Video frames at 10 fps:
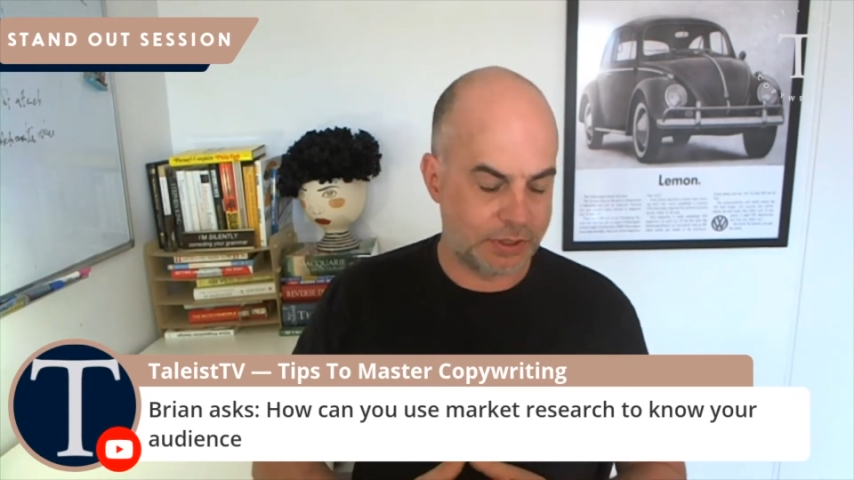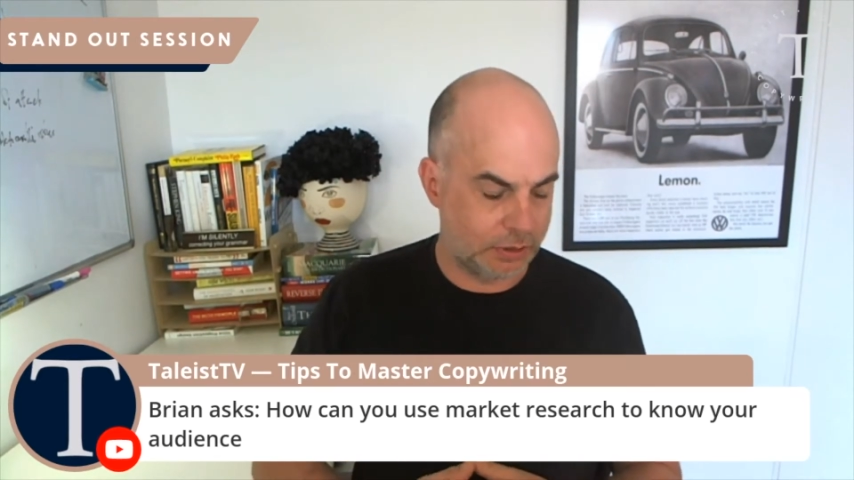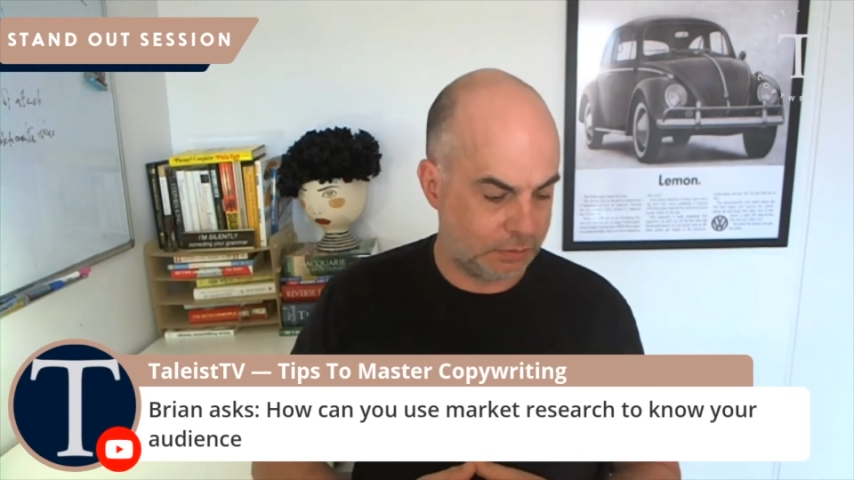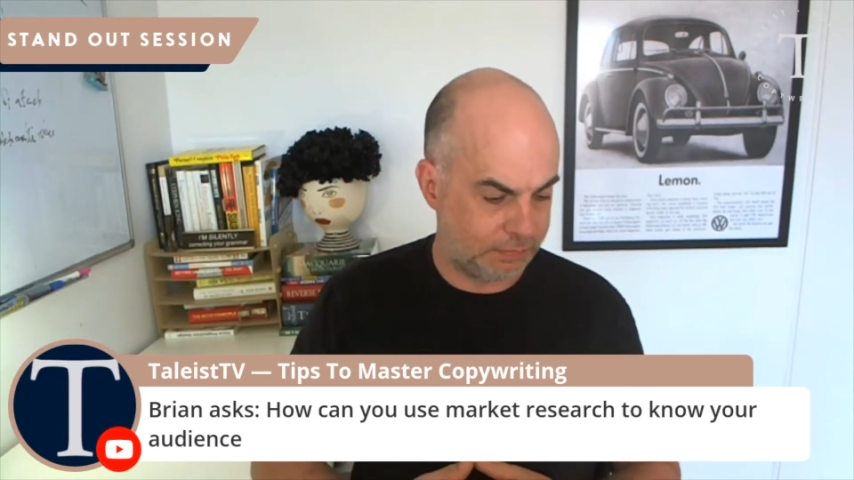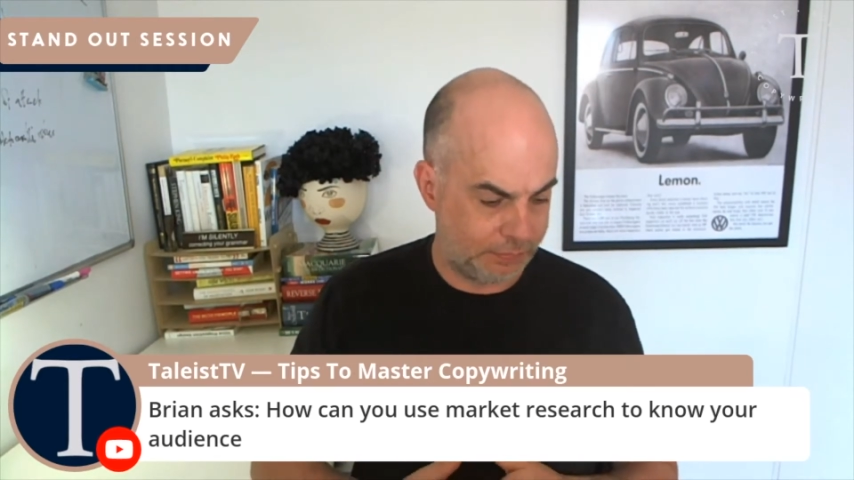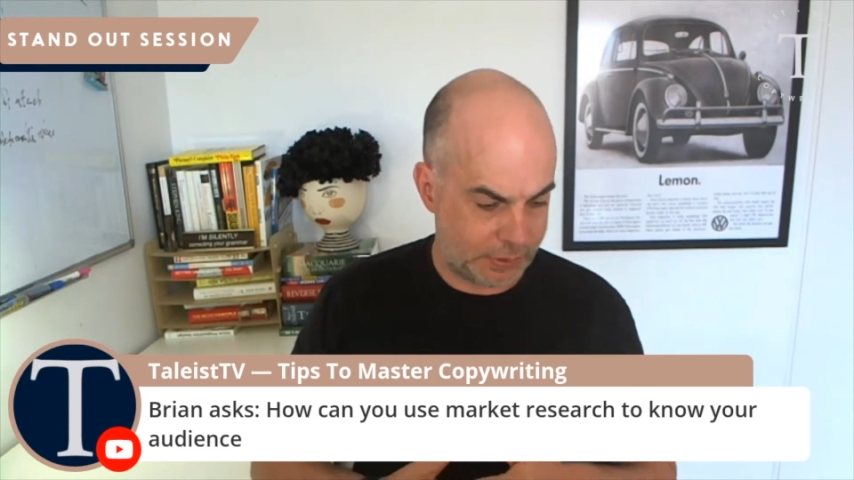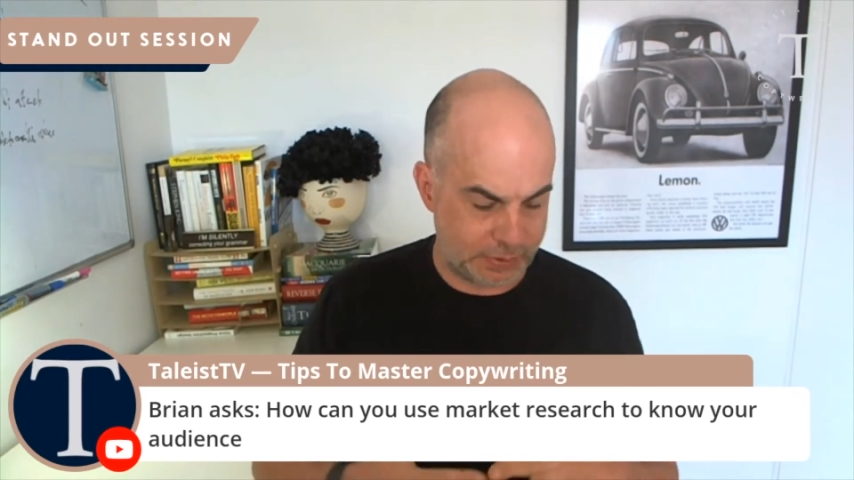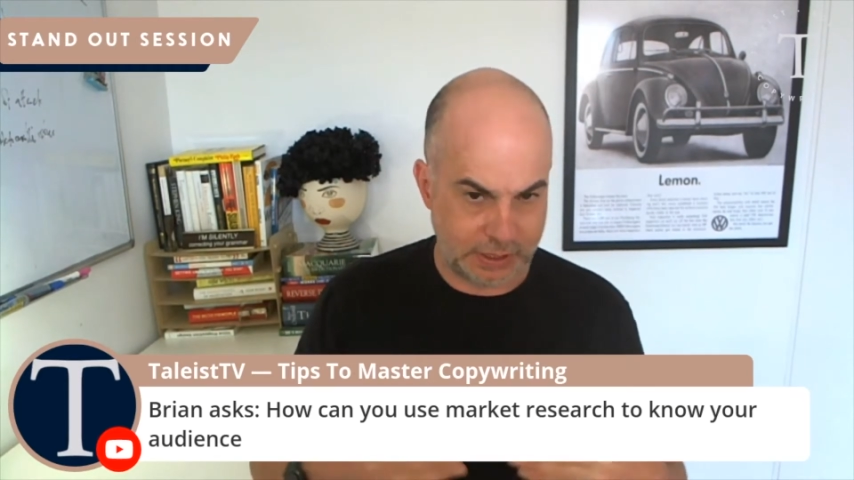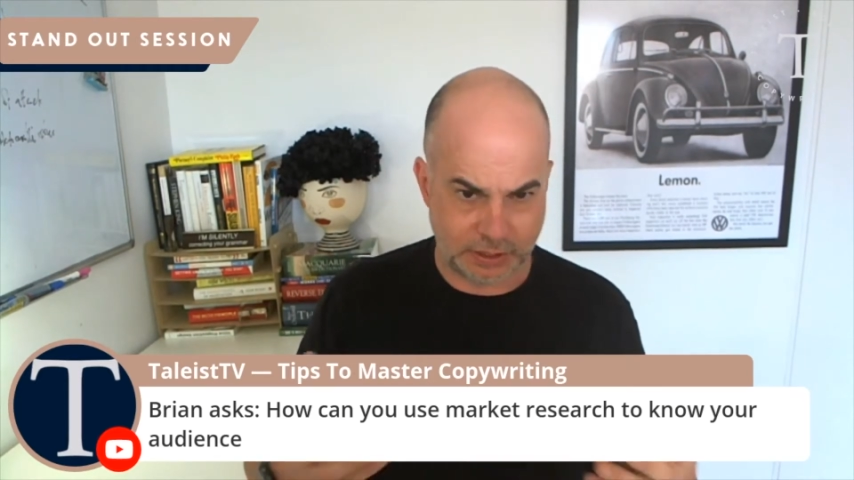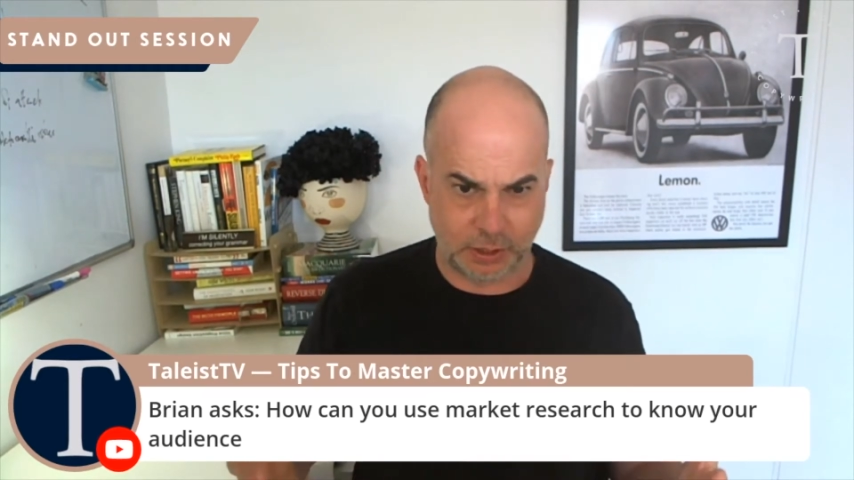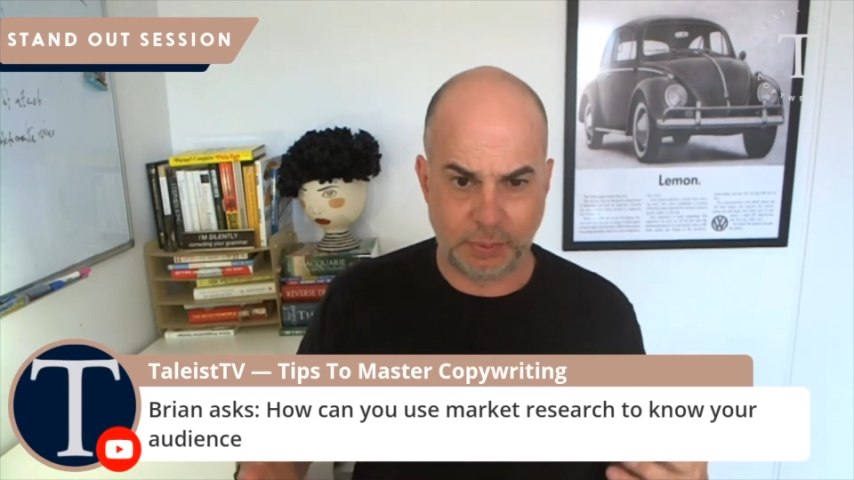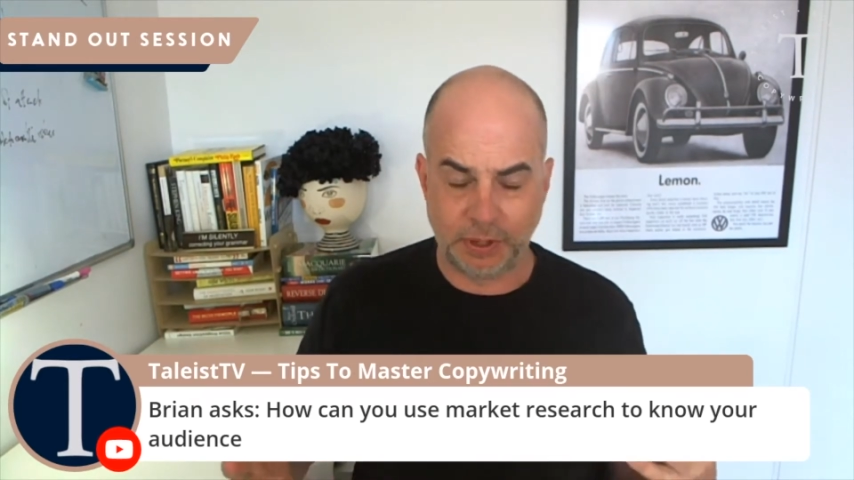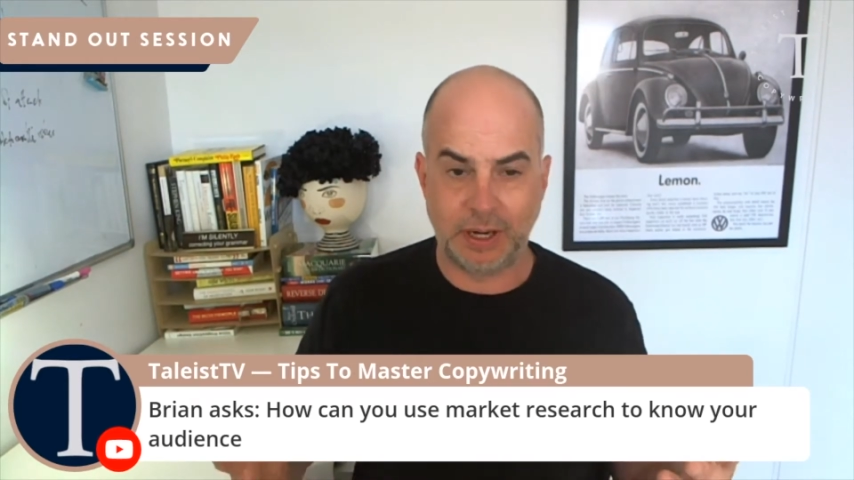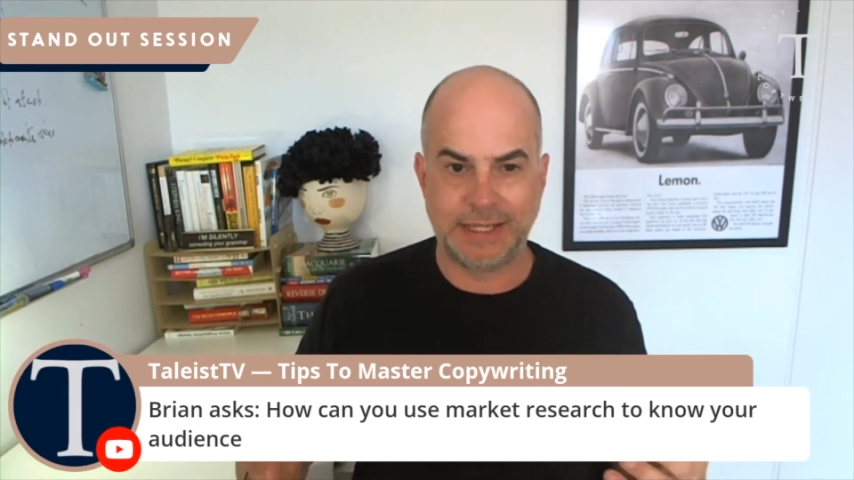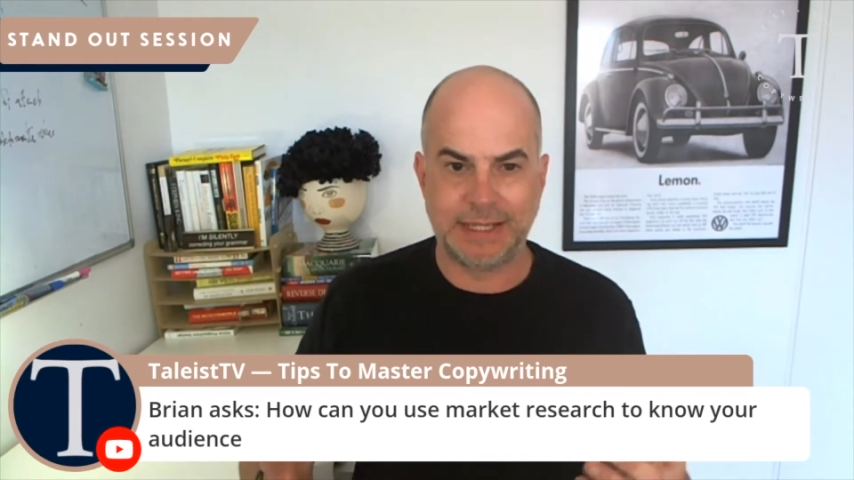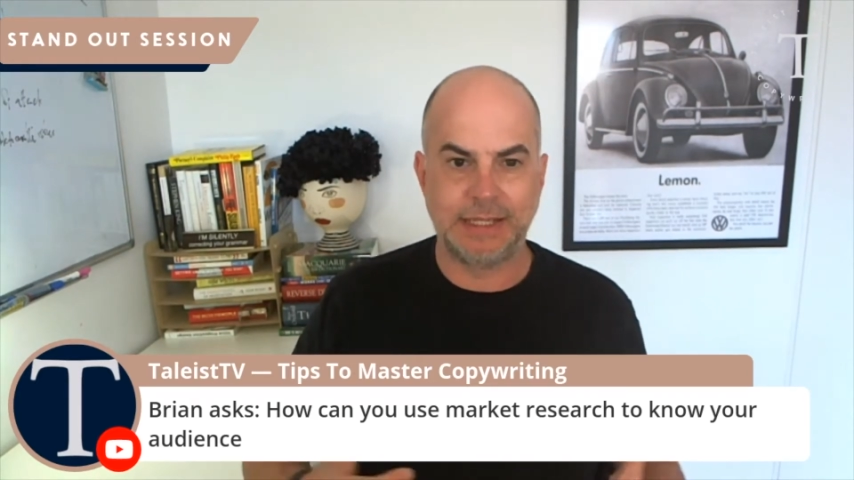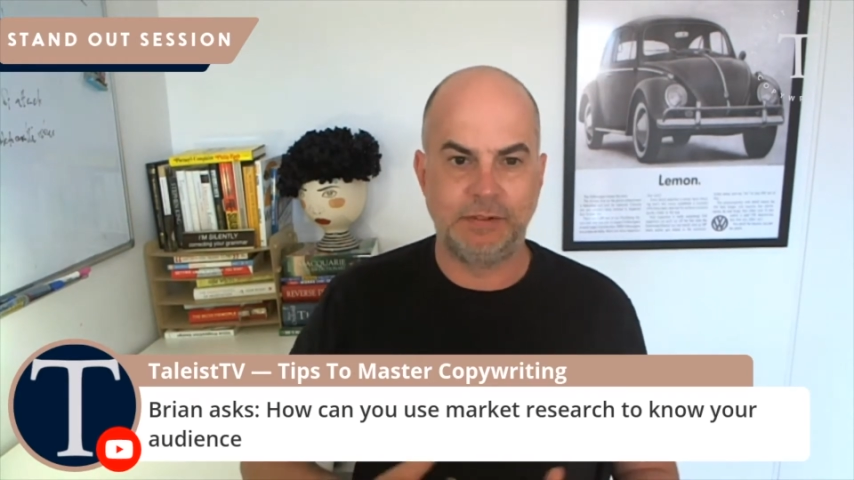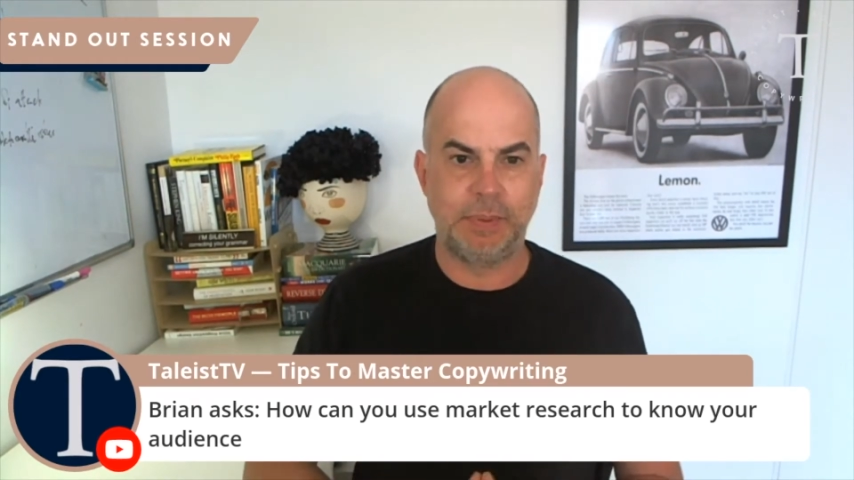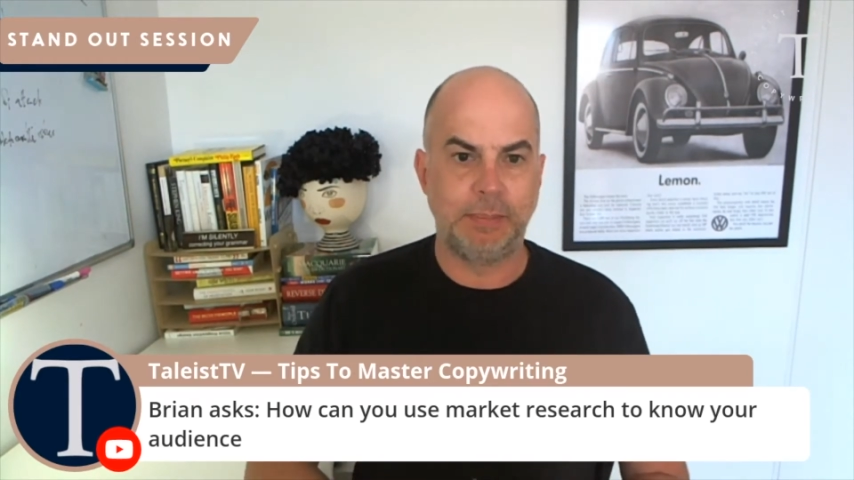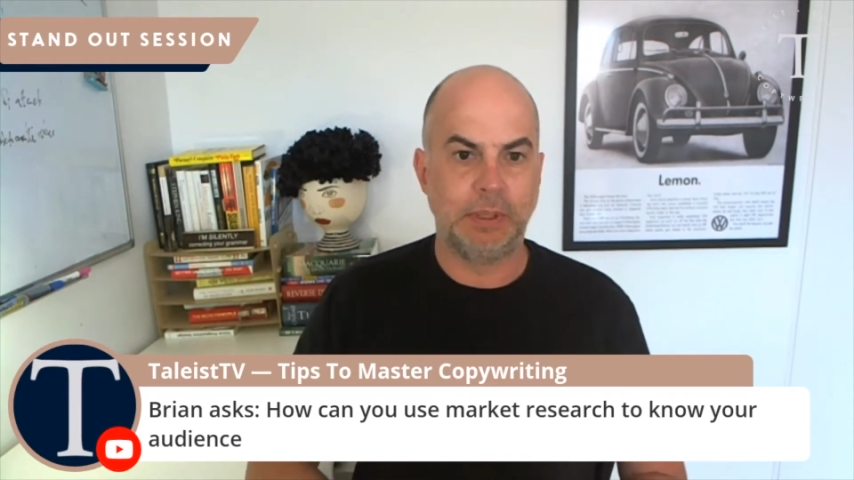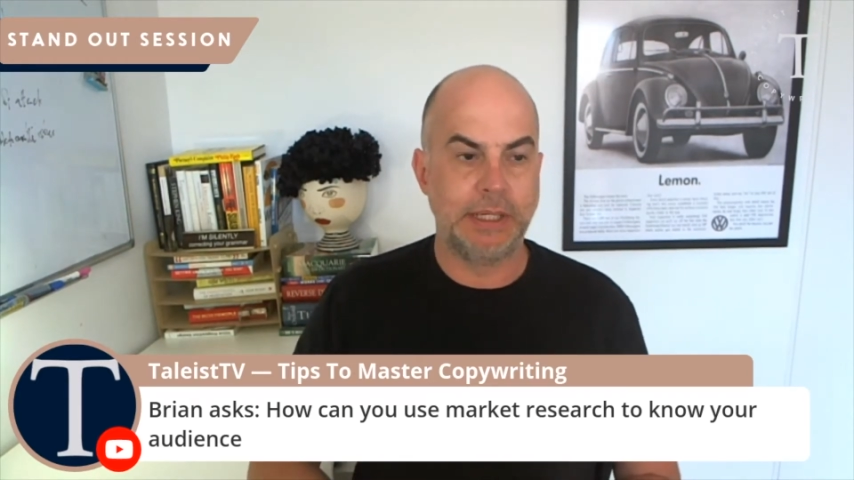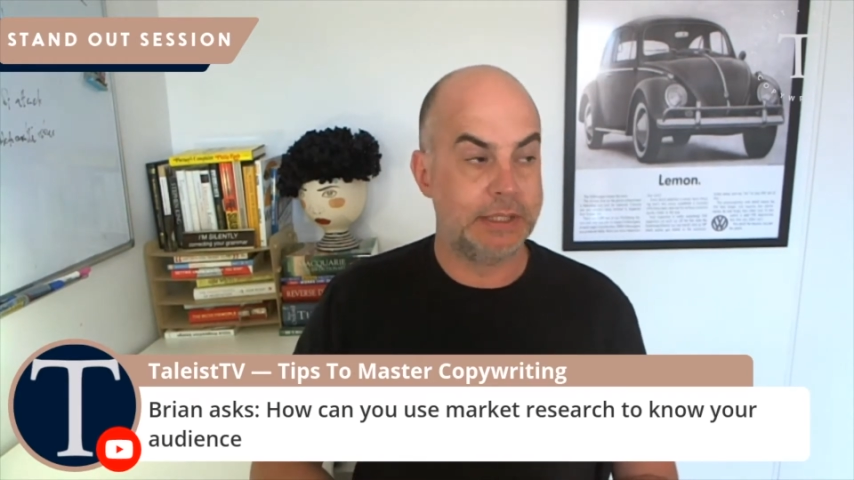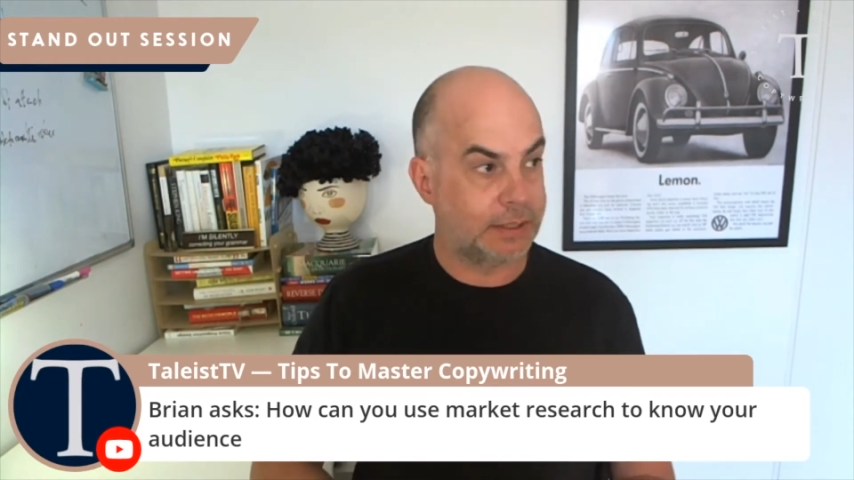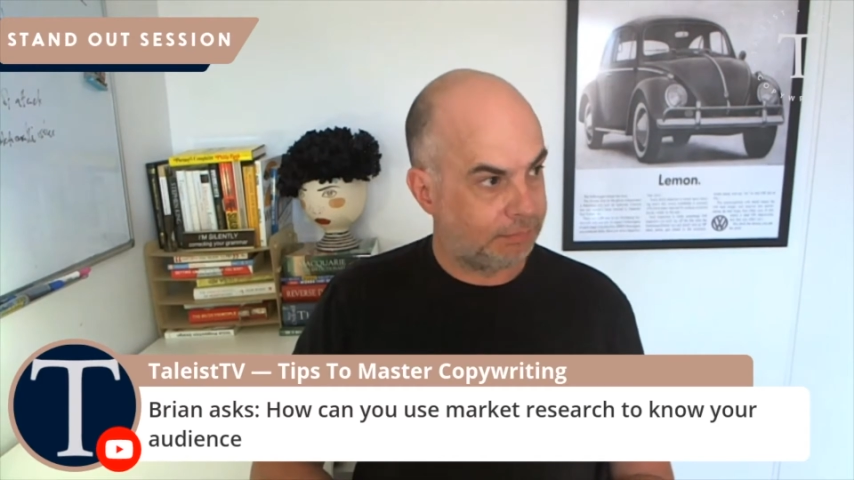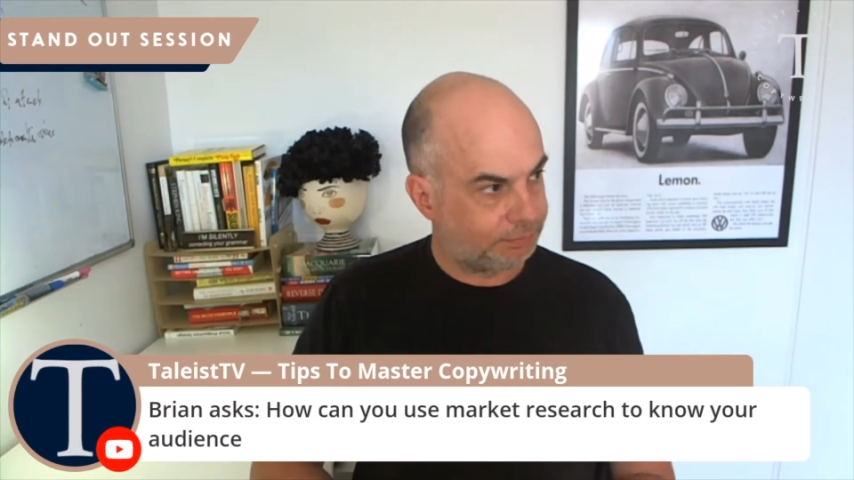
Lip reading: So the example that I tend to give people is,